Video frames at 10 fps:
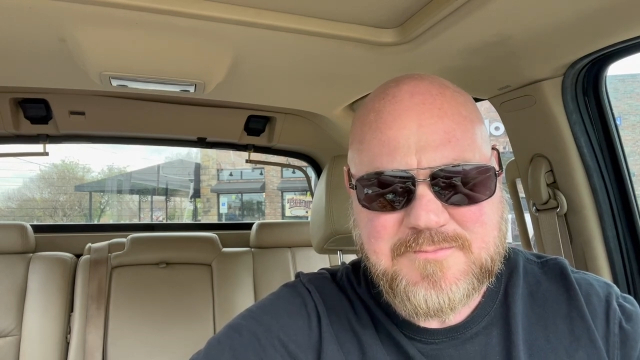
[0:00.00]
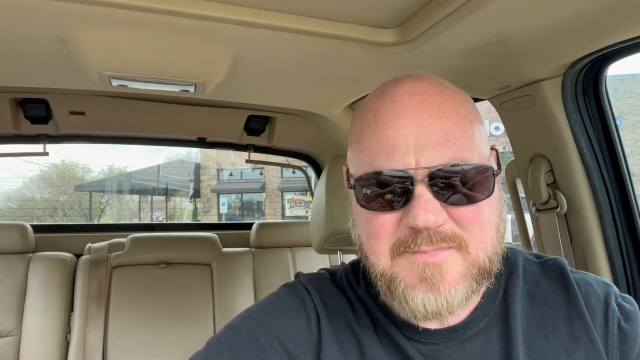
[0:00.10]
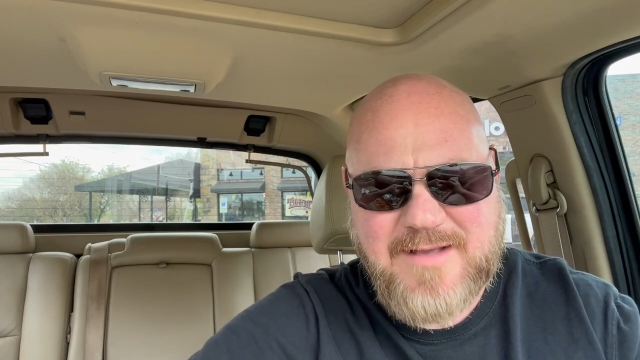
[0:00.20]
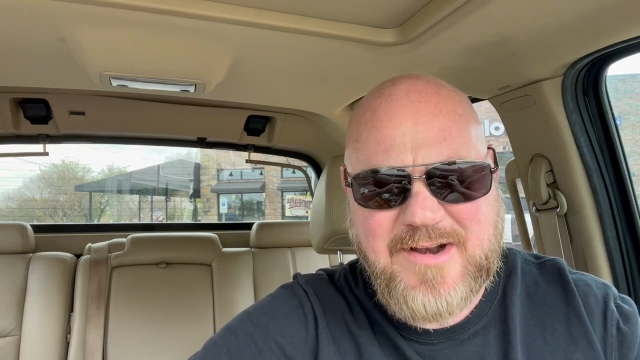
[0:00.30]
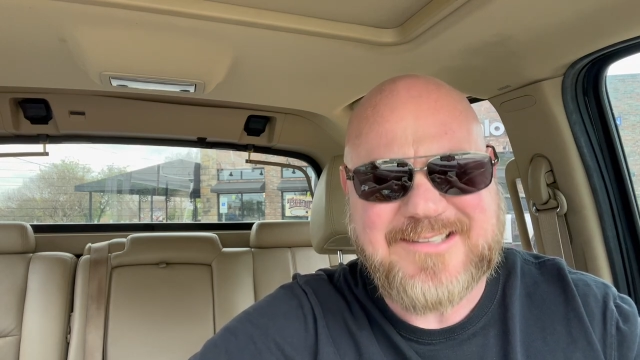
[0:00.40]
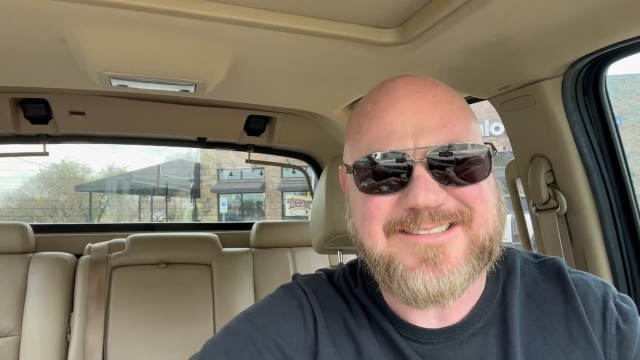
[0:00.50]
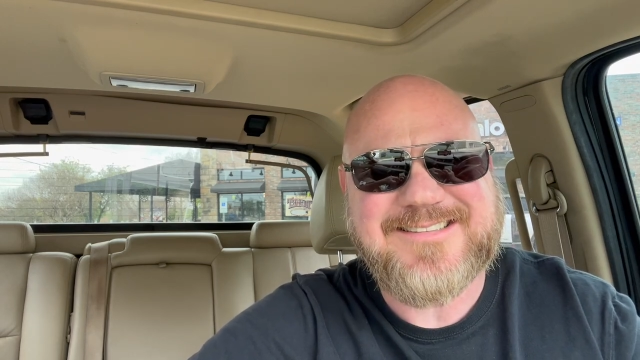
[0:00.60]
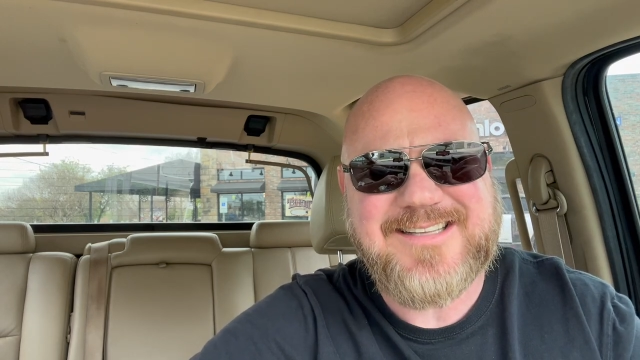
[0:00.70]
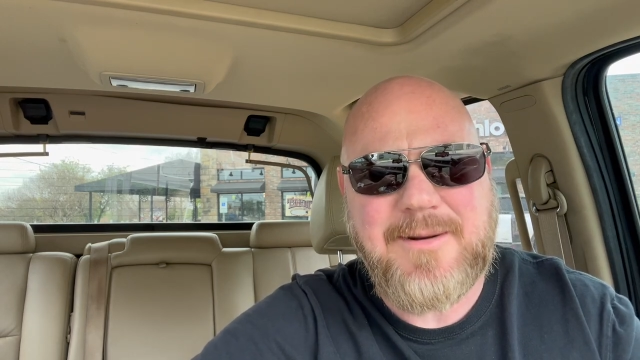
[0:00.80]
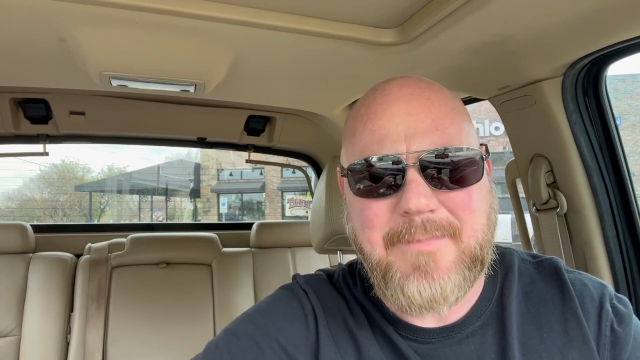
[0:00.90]
I haven't had
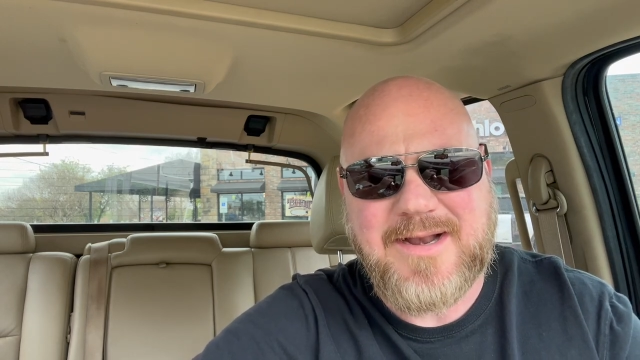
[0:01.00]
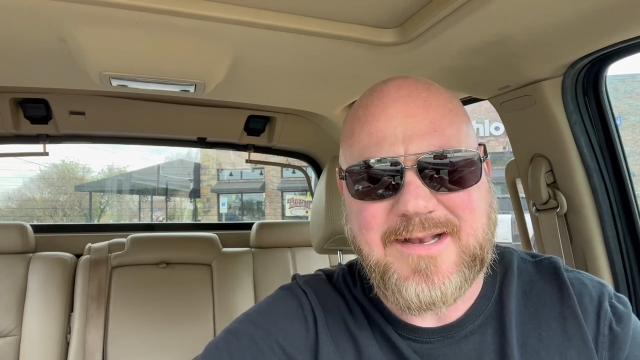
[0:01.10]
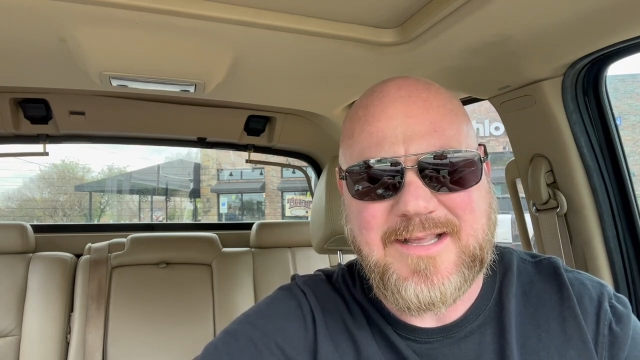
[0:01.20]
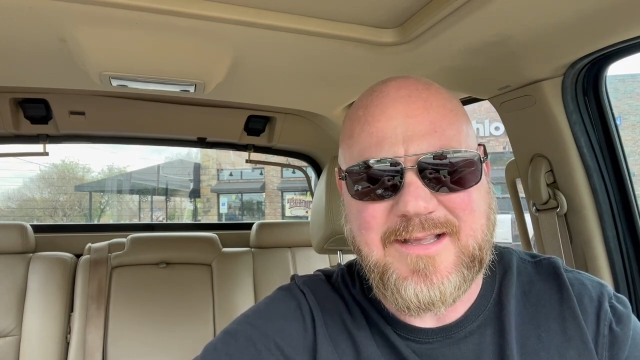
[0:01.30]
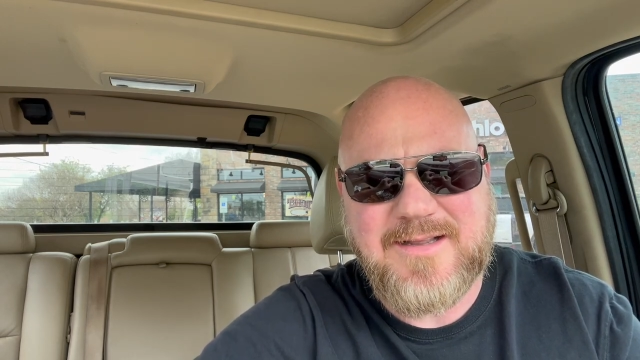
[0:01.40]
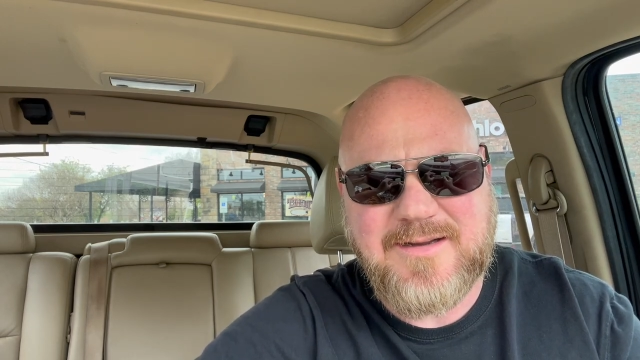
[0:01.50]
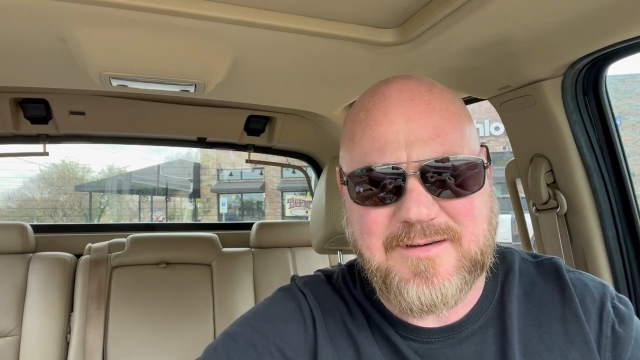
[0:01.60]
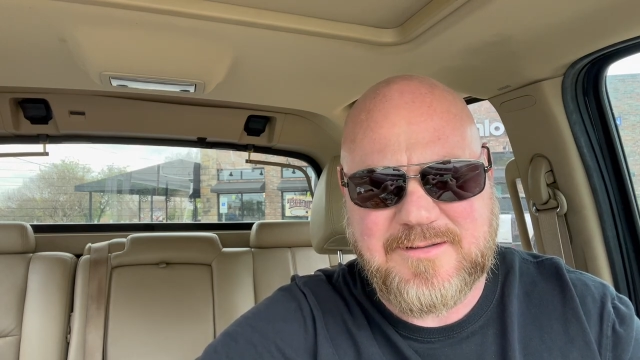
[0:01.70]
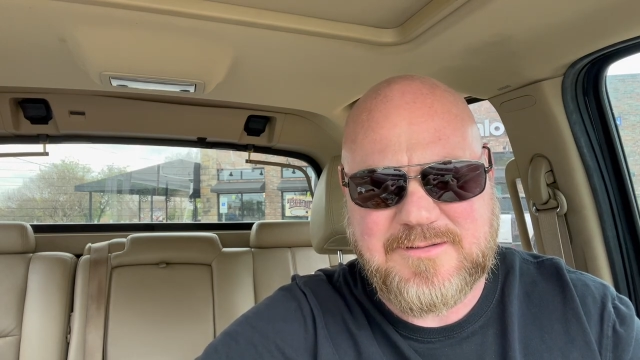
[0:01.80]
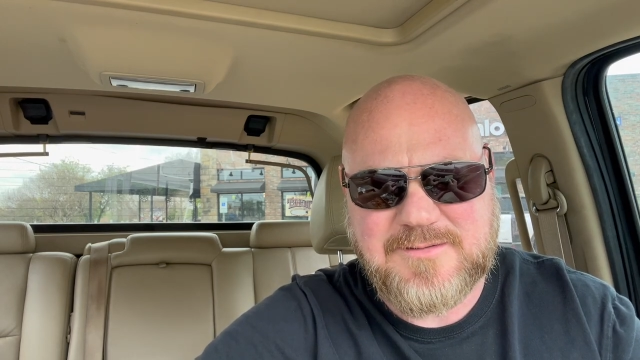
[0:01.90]
Cinnabon in years.